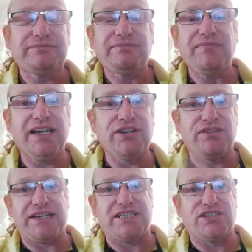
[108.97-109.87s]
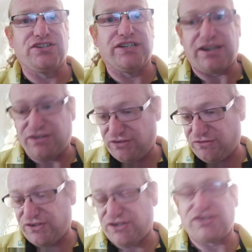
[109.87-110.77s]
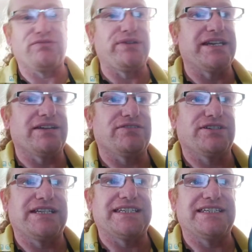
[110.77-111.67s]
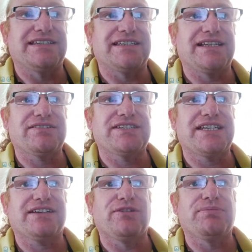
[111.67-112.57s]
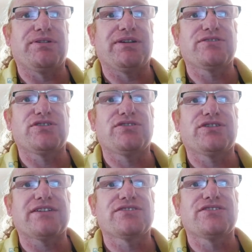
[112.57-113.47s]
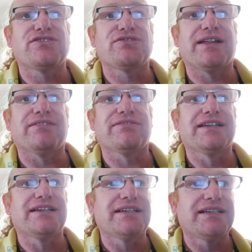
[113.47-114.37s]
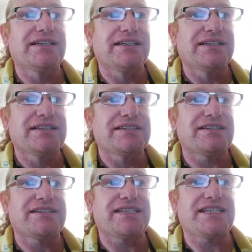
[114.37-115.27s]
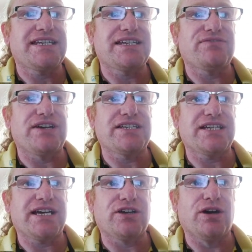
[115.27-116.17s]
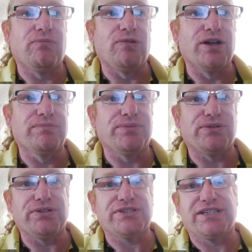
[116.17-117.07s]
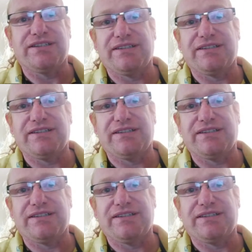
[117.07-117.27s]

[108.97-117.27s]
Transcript: I could have actually installed that on a newer version of Windows, as it turns out, because that copyright was 2012. So it says here, device at COM1 port.